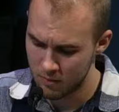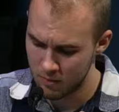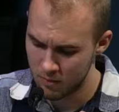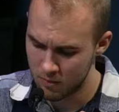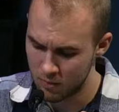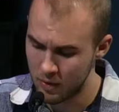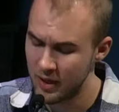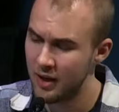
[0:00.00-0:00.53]

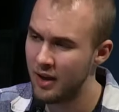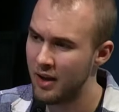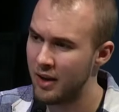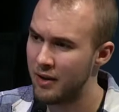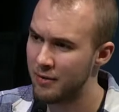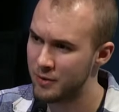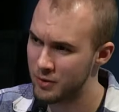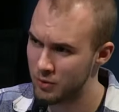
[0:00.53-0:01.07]
We
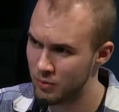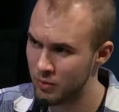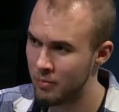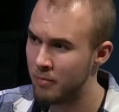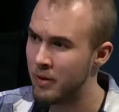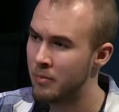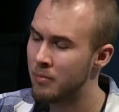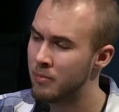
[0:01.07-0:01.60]
have to
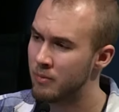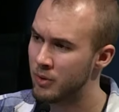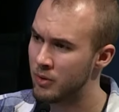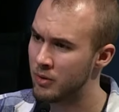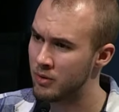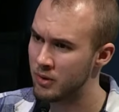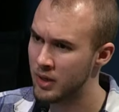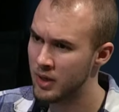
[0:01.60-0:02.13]

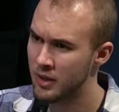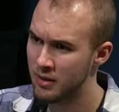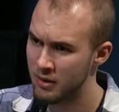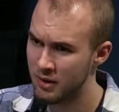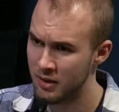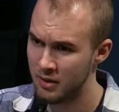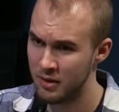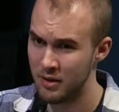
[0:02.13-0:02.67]
remember
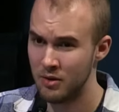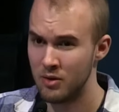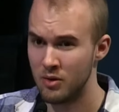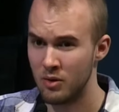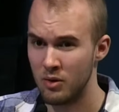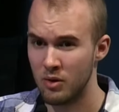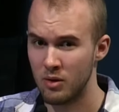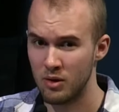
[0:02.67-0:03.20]
that there
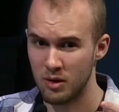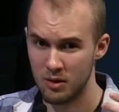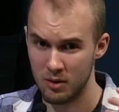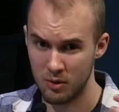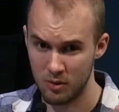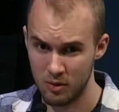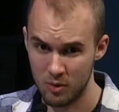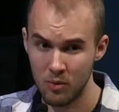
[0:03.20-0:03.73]
are
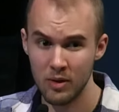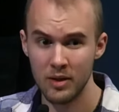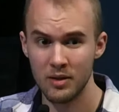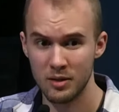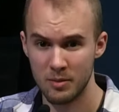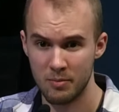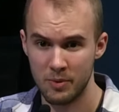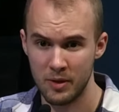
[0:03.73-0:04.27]
going
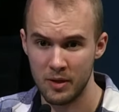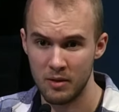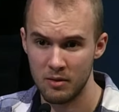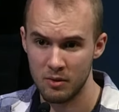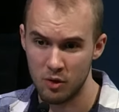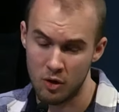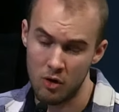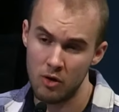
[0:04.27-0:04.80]
to be
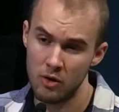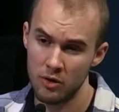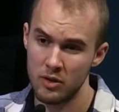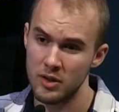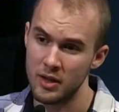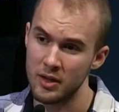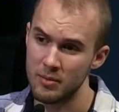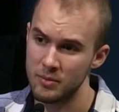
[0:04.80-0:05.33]
harder
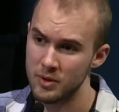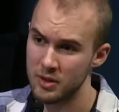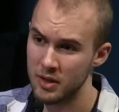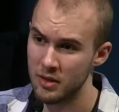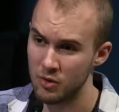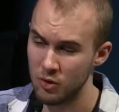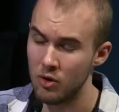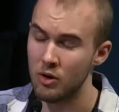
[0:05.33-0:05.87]
times than
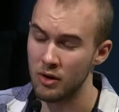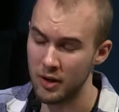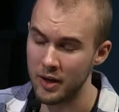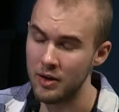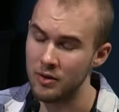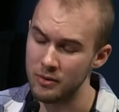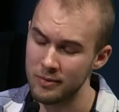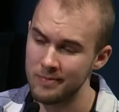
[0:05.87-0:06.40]
there are
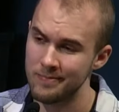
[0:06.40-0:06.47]
now.